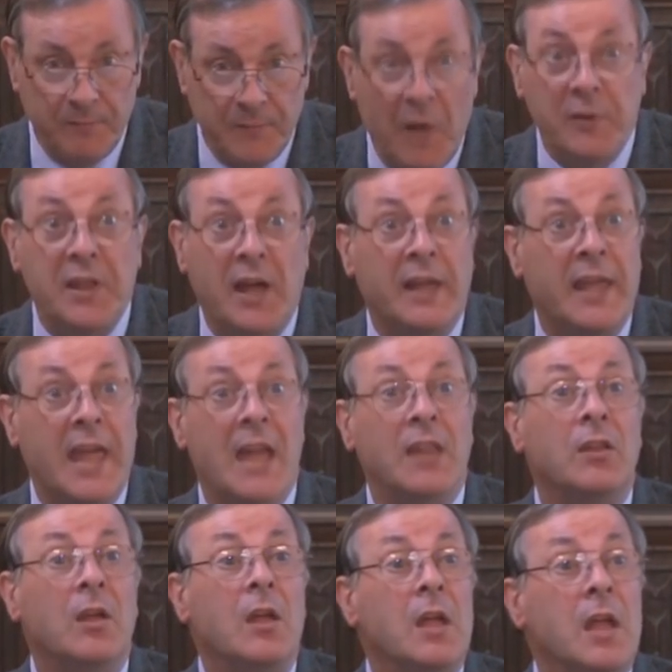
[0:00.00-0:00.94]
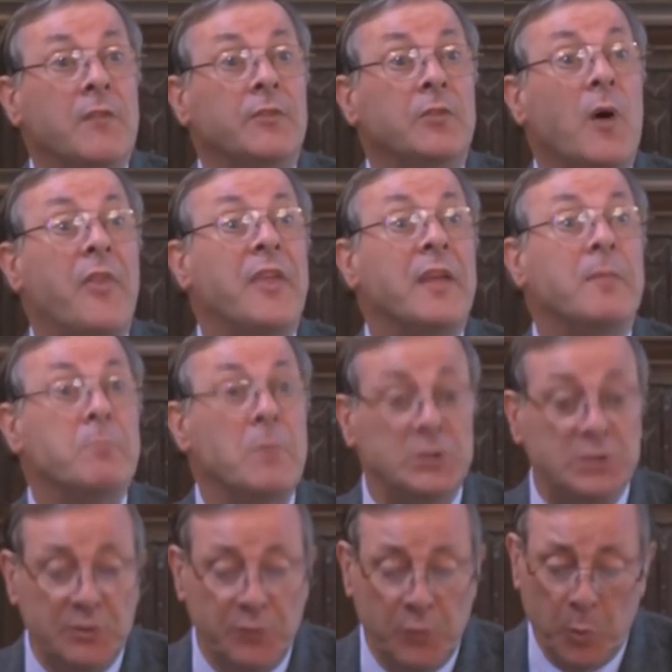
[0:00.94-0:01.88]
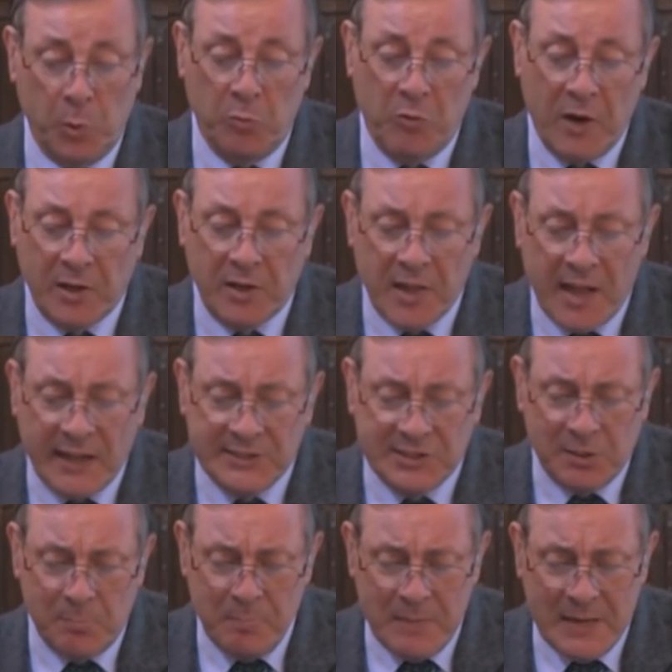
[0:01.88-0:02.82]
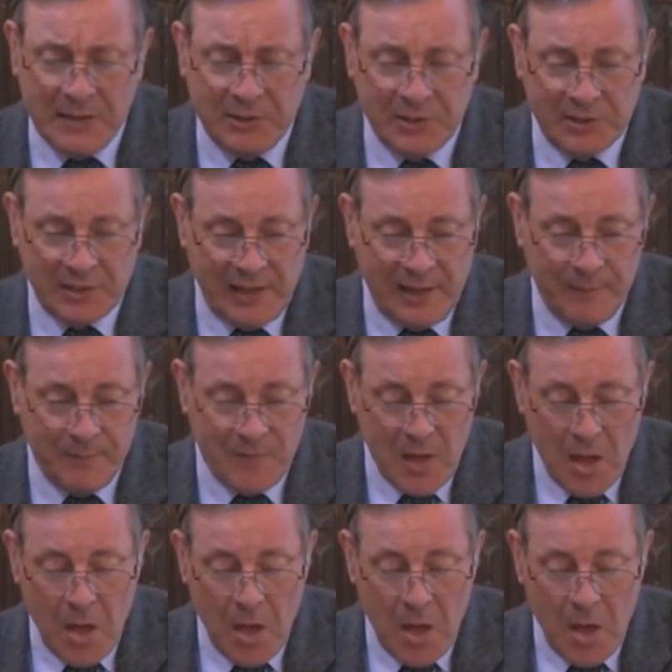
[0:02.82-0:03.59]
I read that again, even though I think most of you will recognize it immediately.